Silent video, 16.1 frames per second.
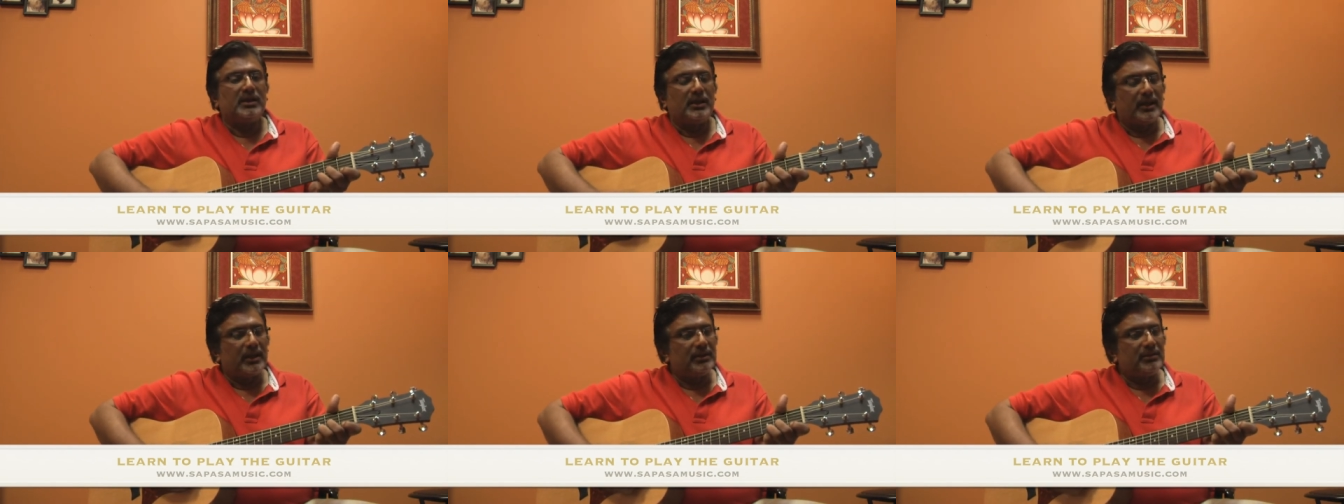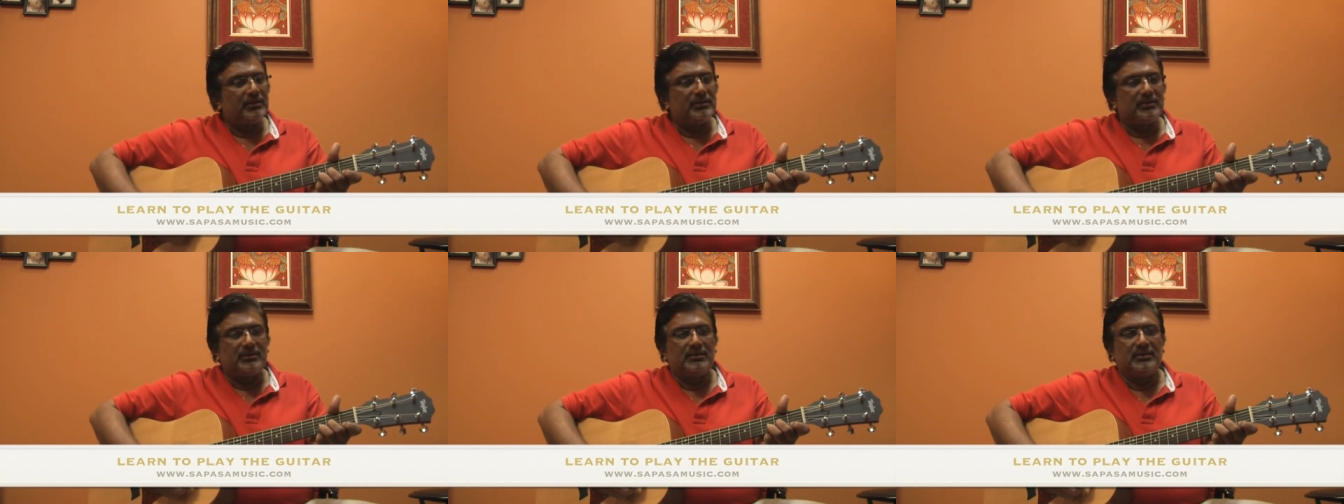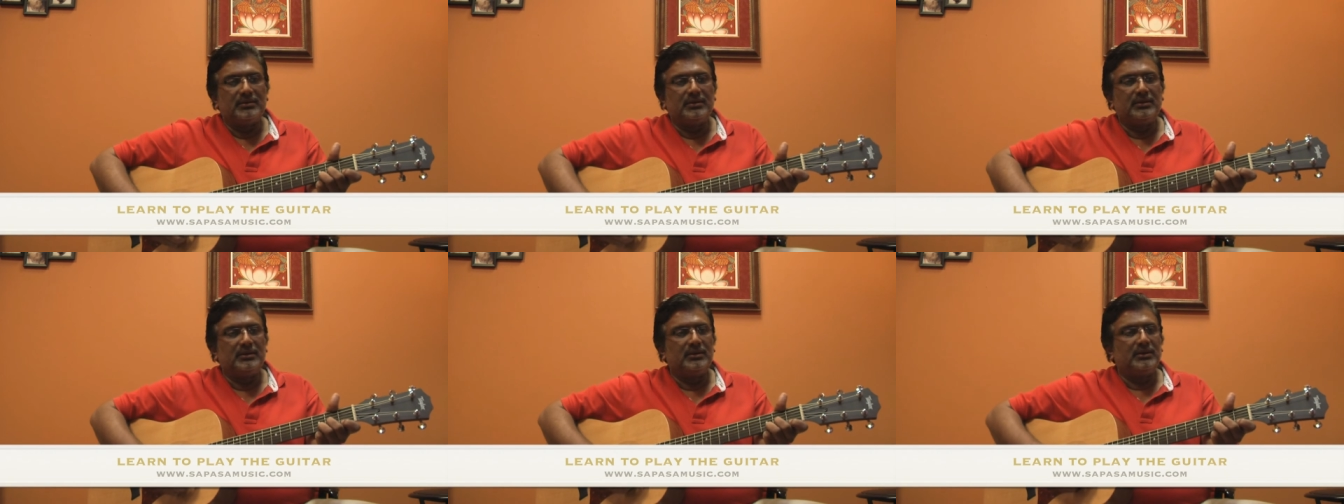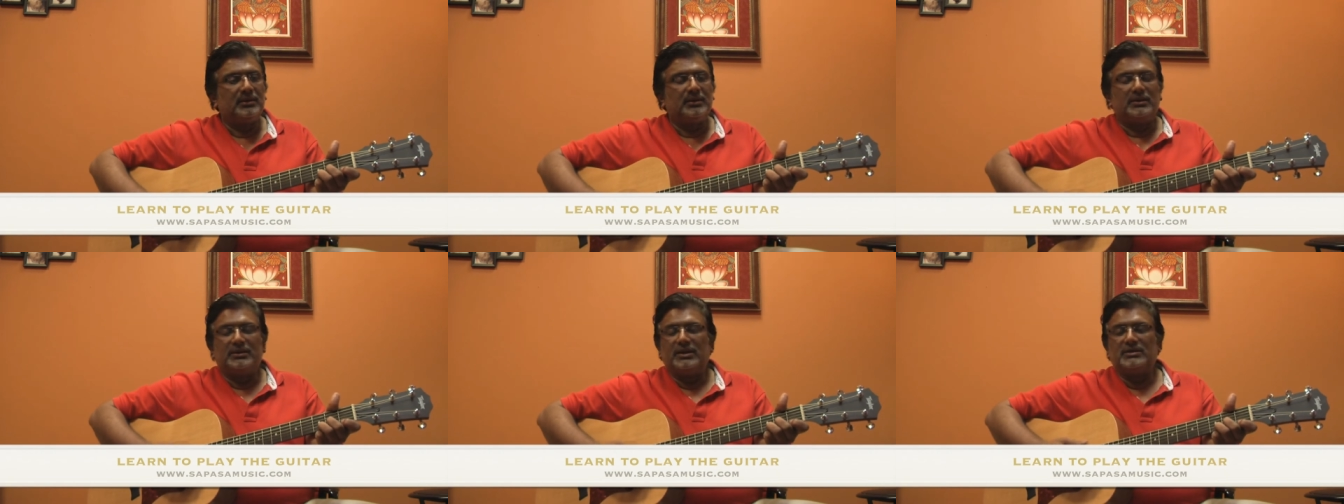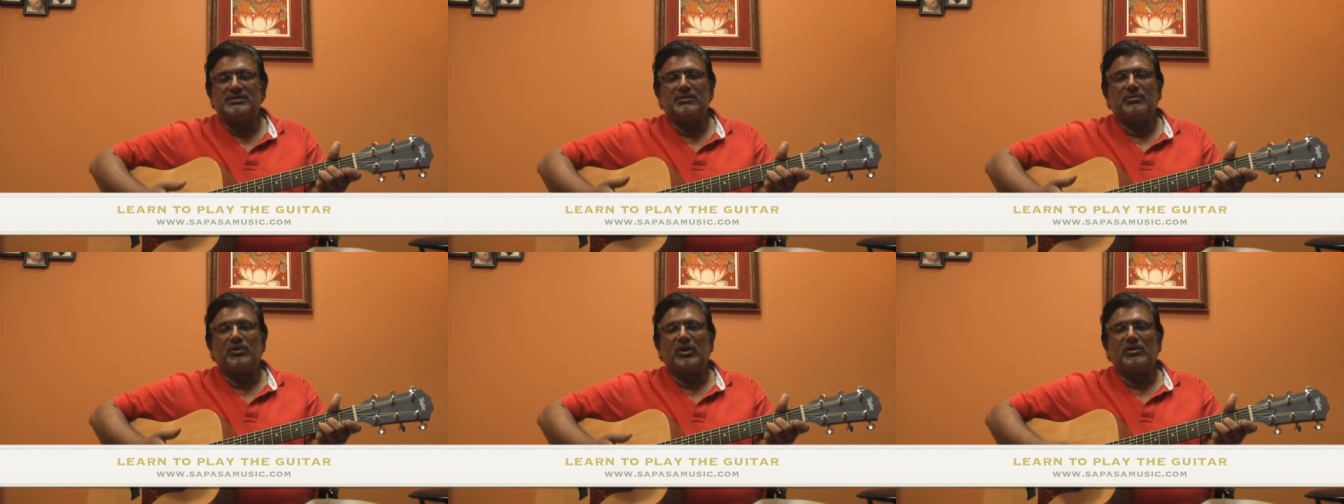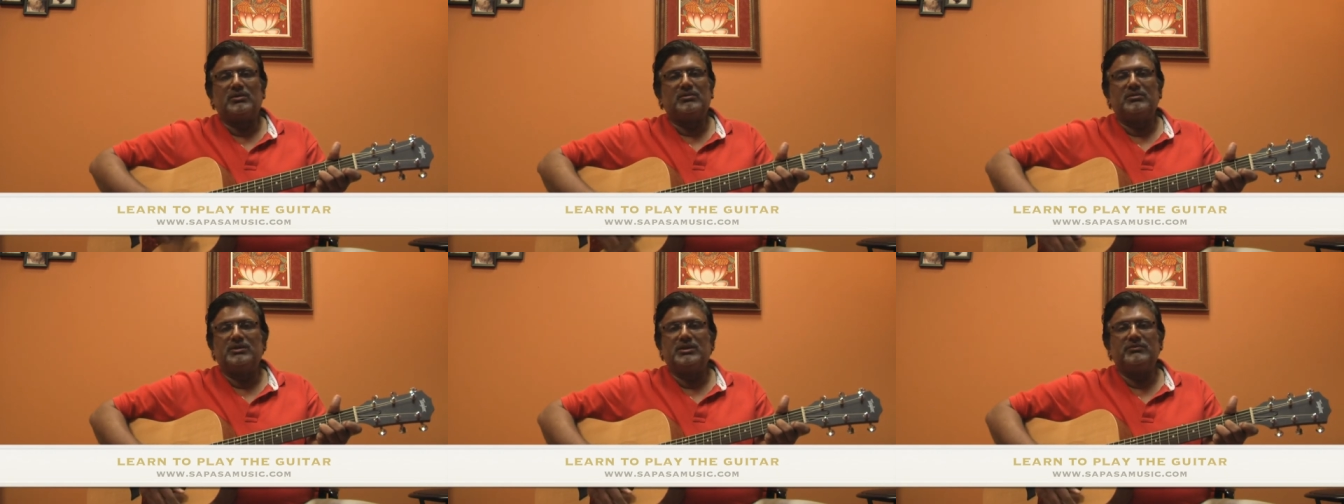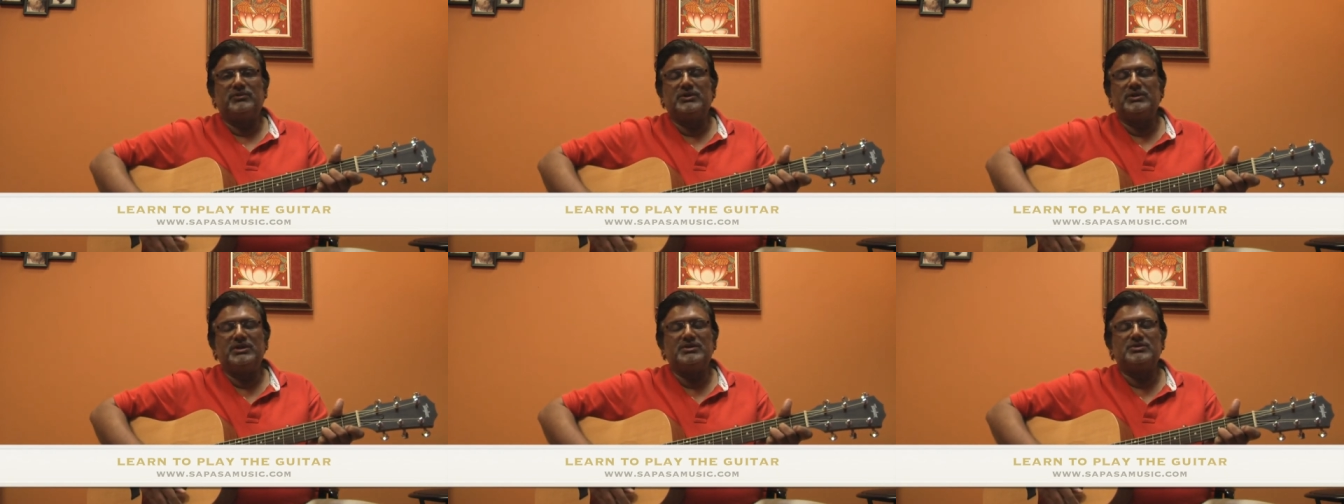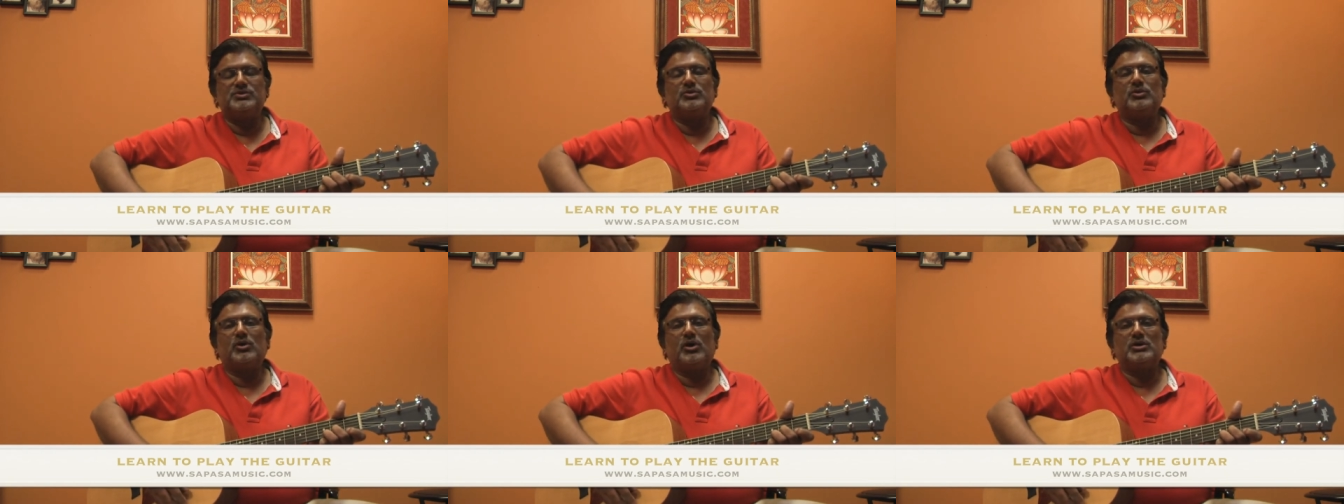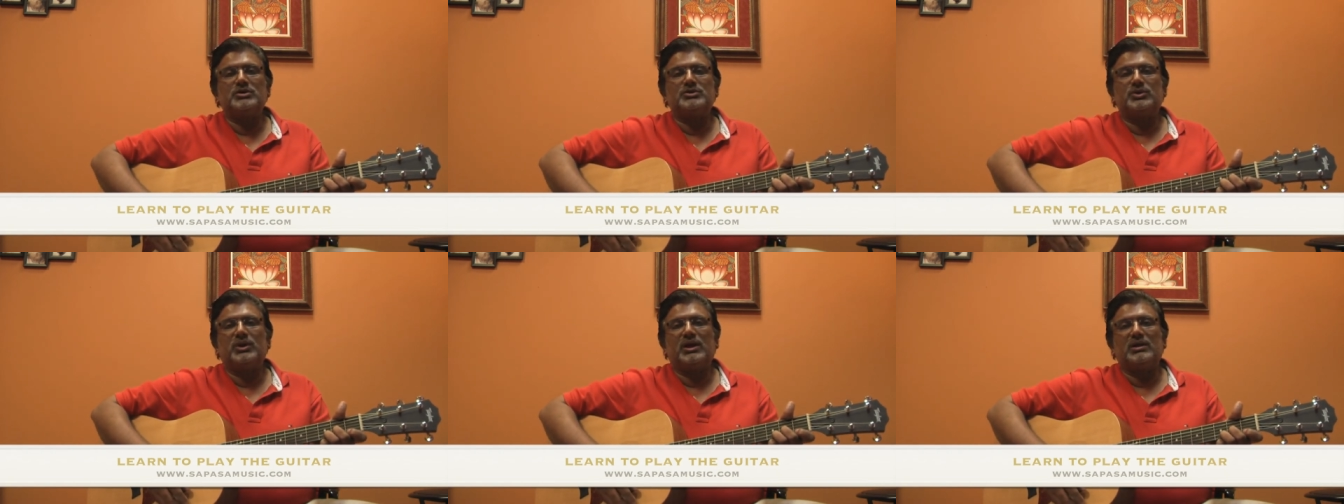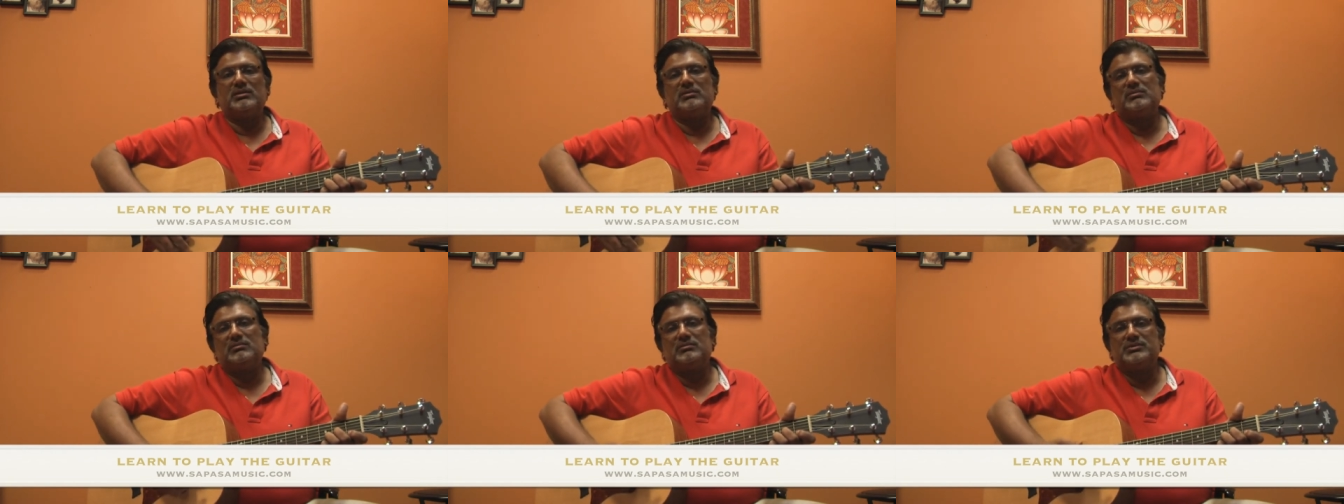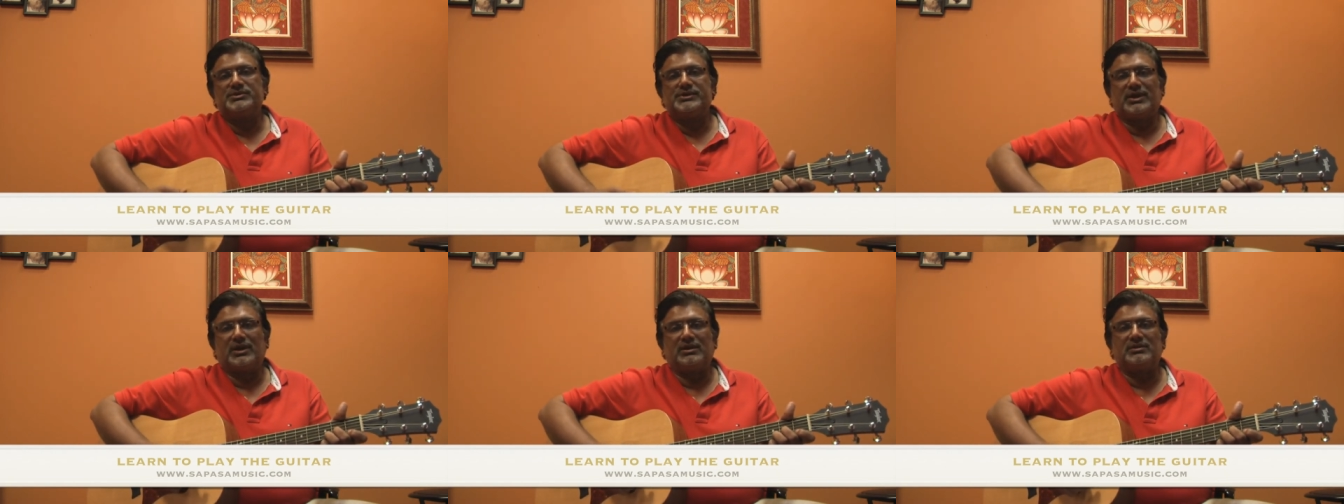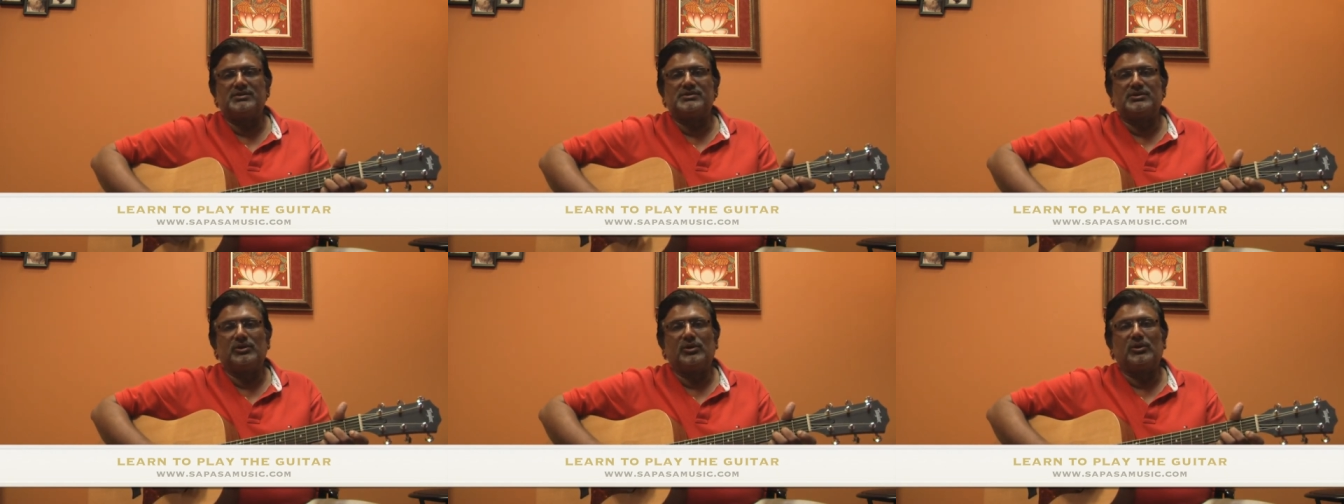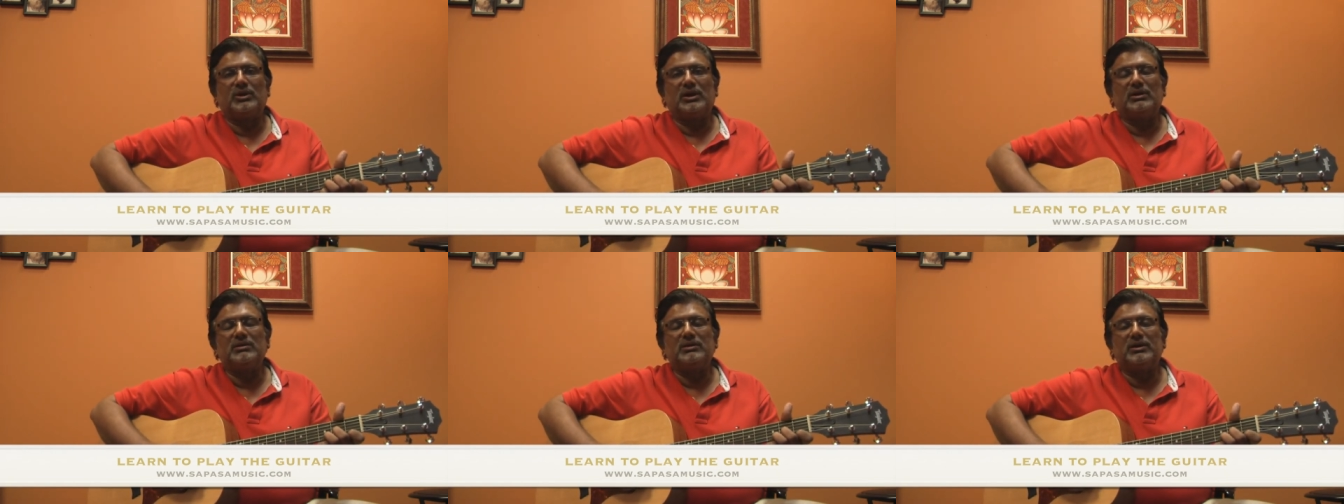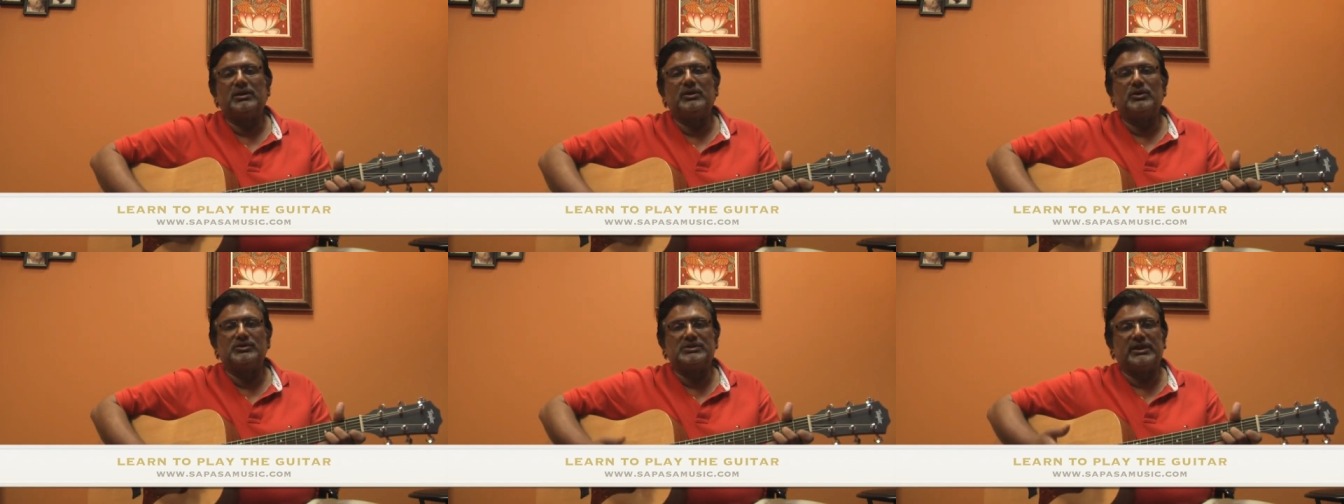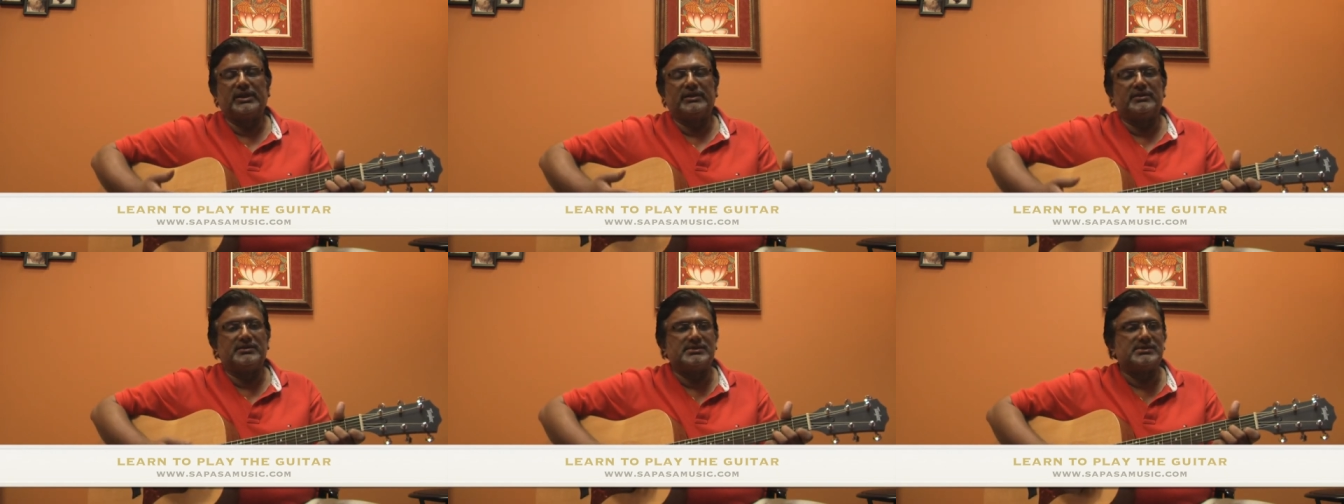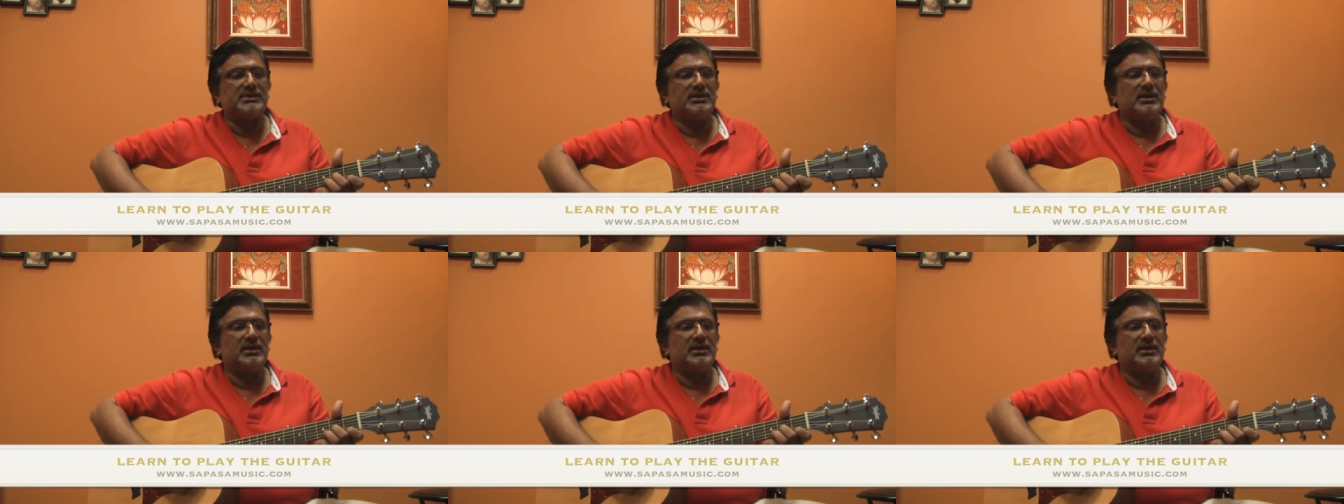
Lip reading: and that's about the, with these two chords you can chant the sloka. It goes like this: